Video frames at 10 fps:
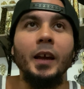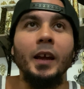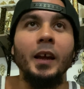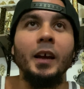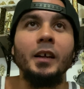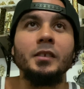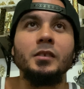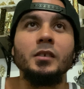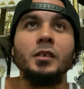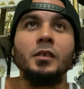
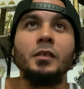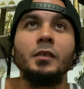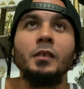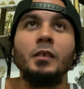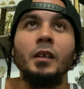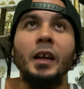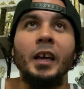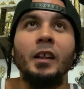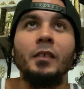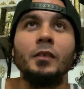And
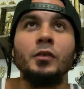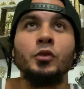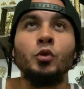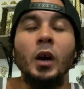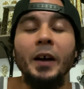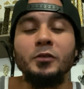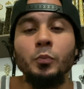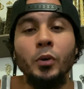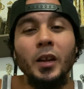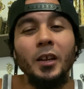you have to
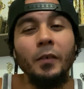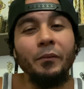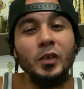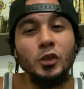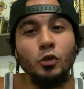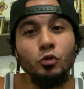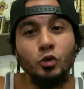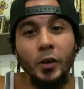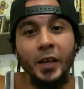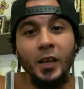put in the physical
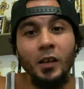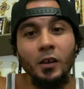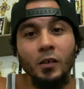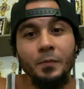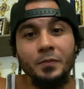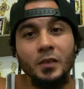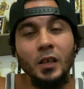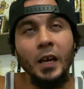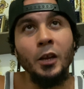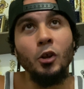training
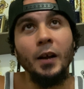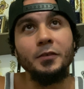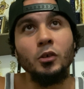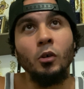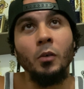and you have to go